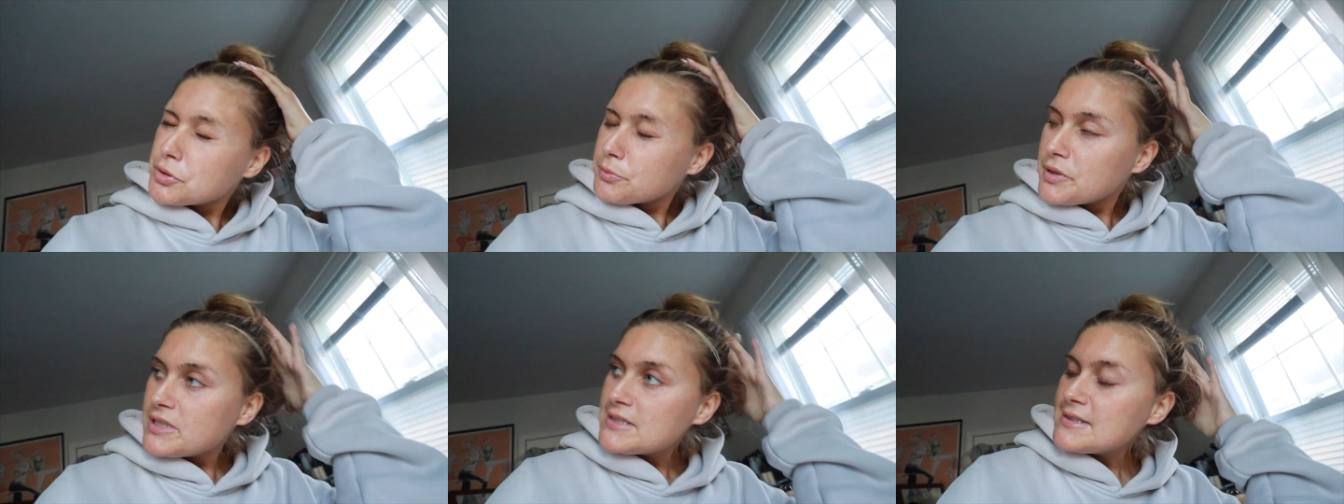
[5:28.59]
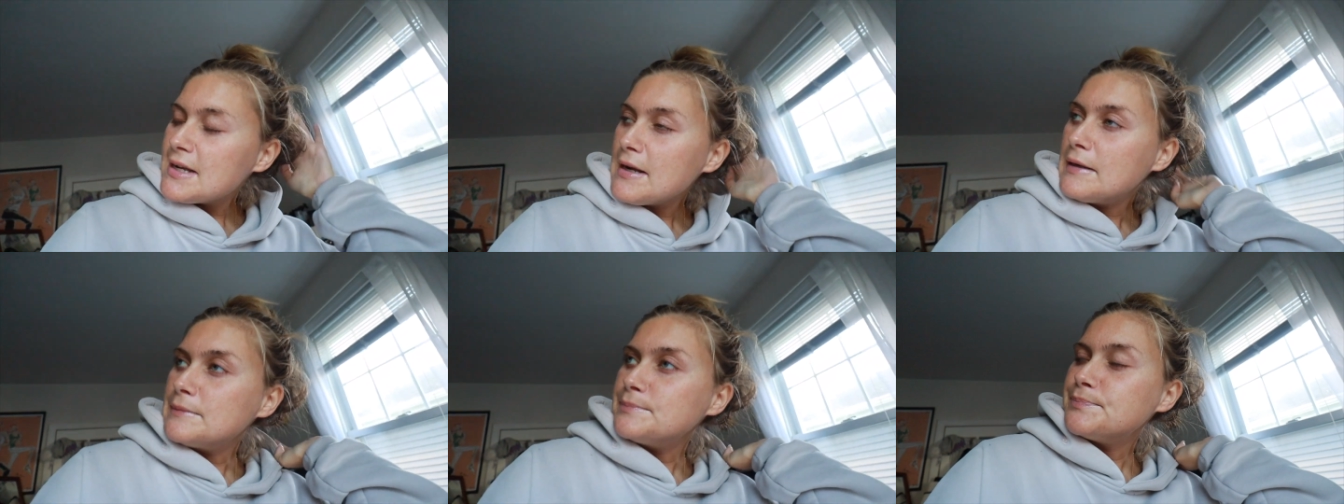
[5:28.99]
It was
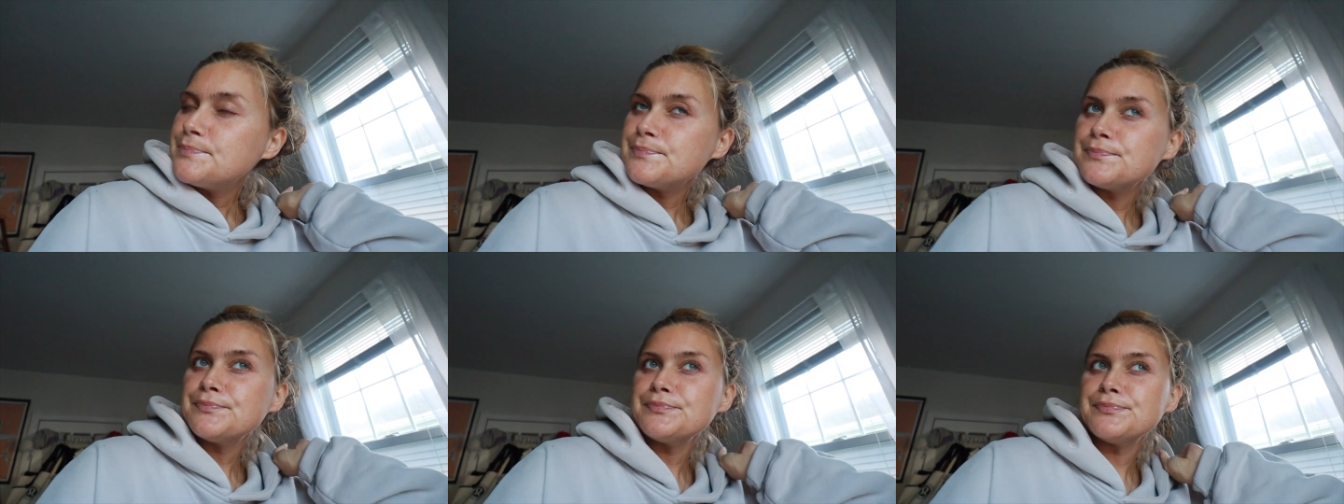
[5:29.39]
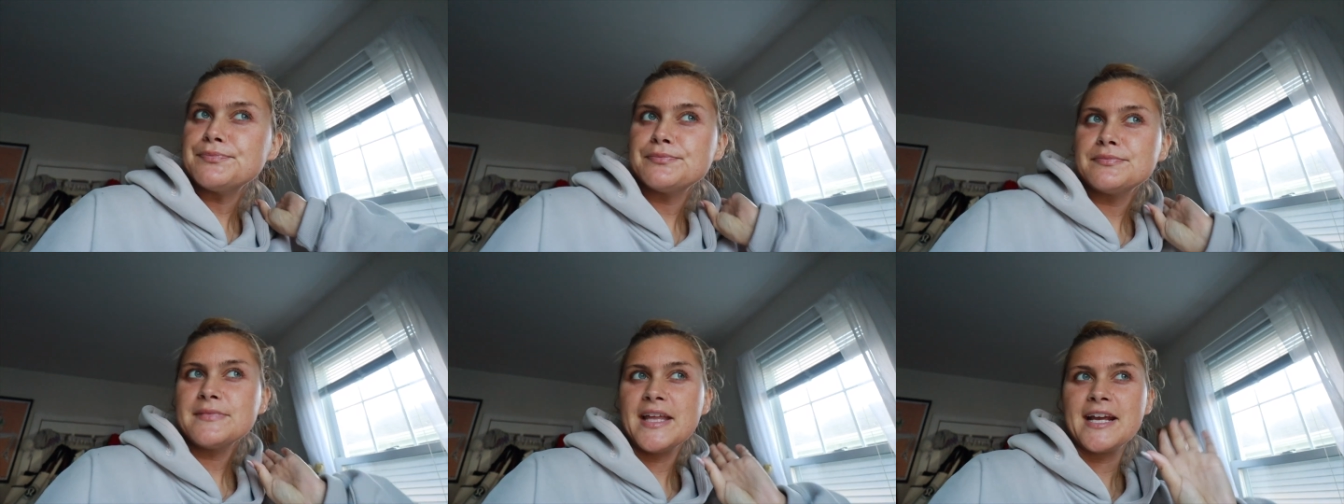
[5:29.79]
um
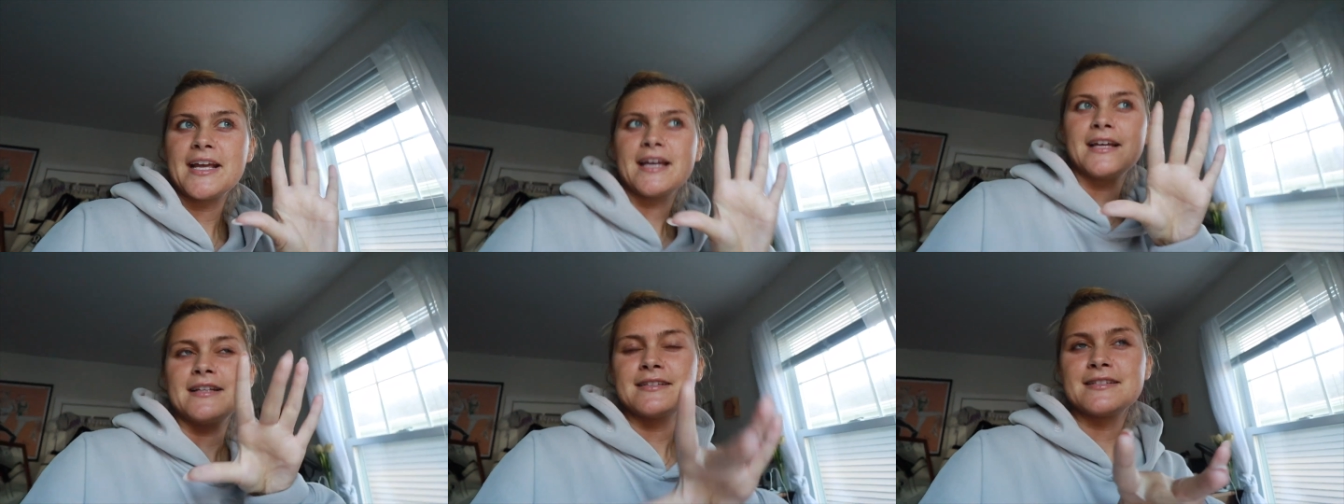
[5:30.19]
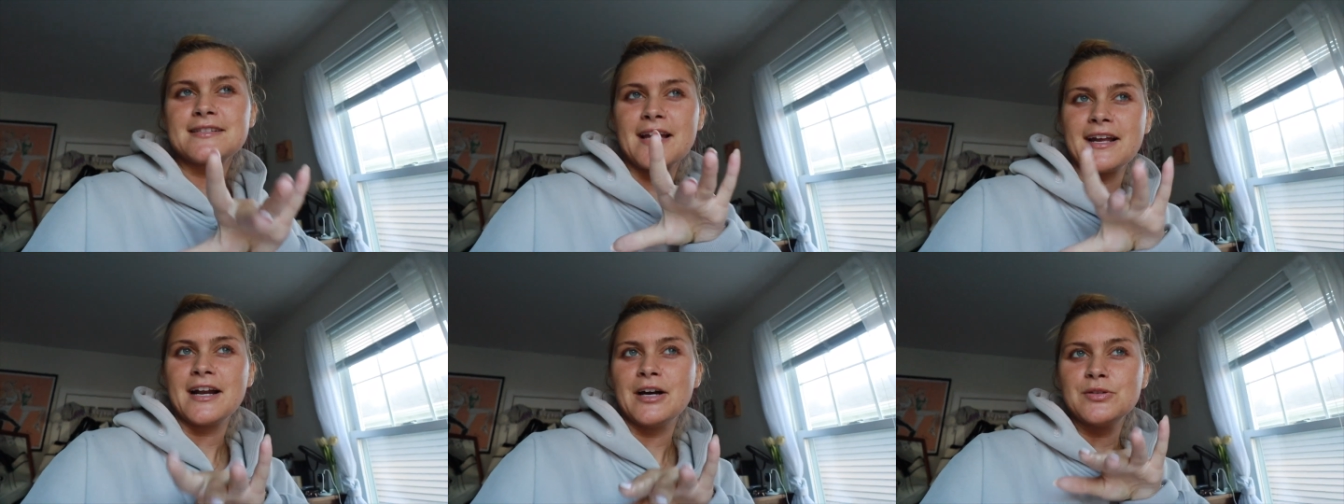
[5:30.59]
like
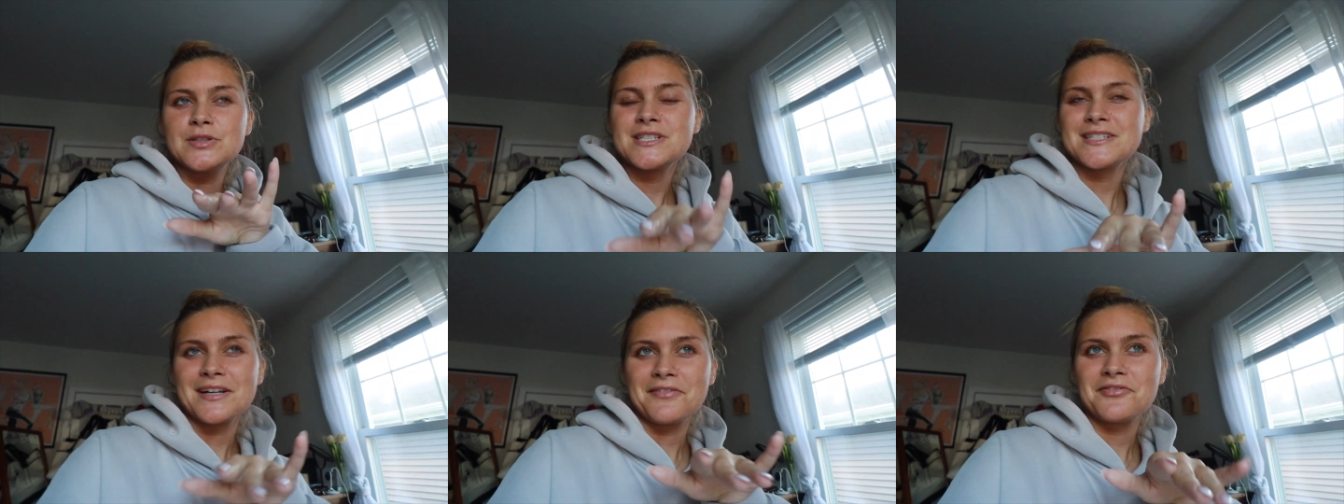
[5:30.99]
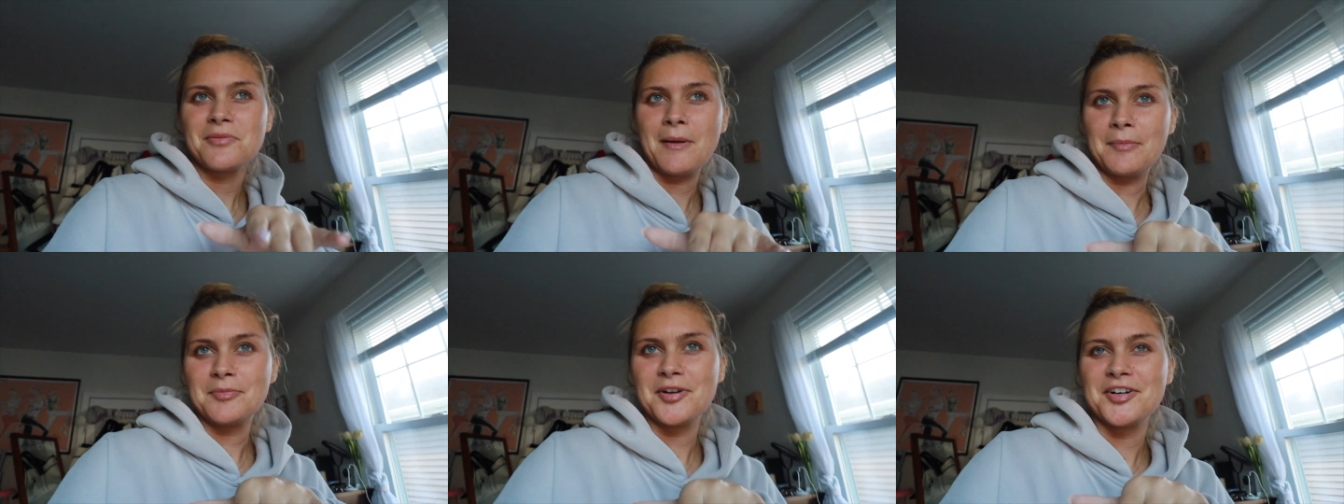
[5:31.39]
inside out
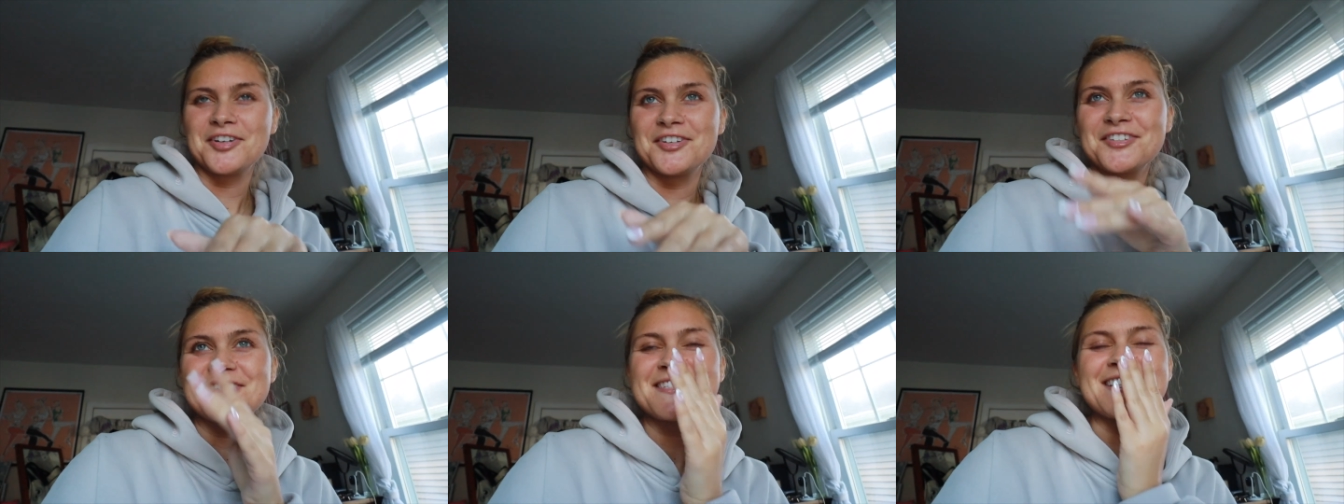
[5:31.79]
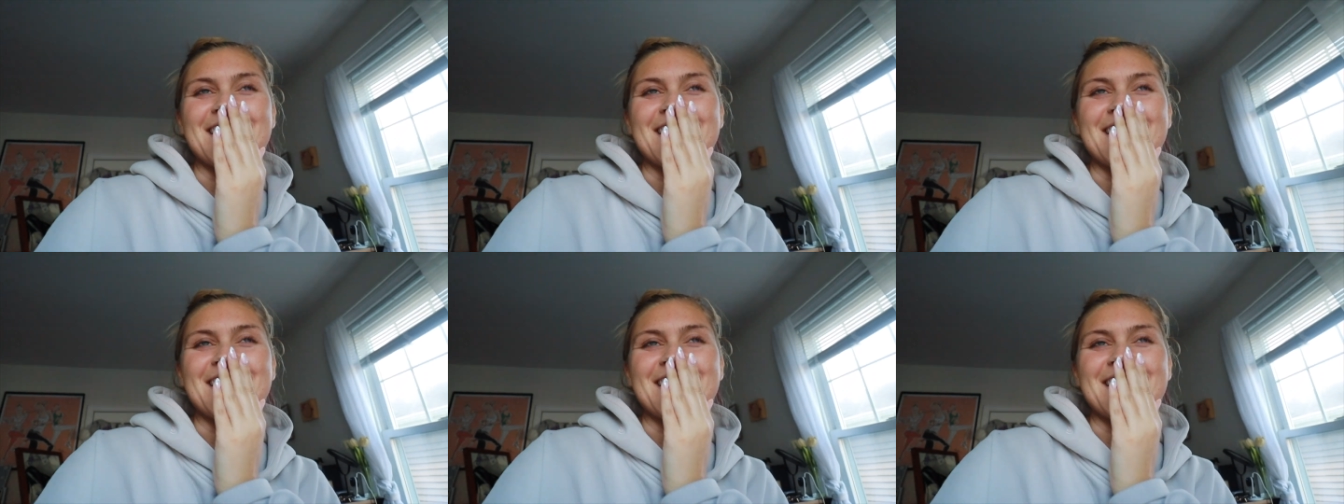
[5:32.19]
stuffed peppers.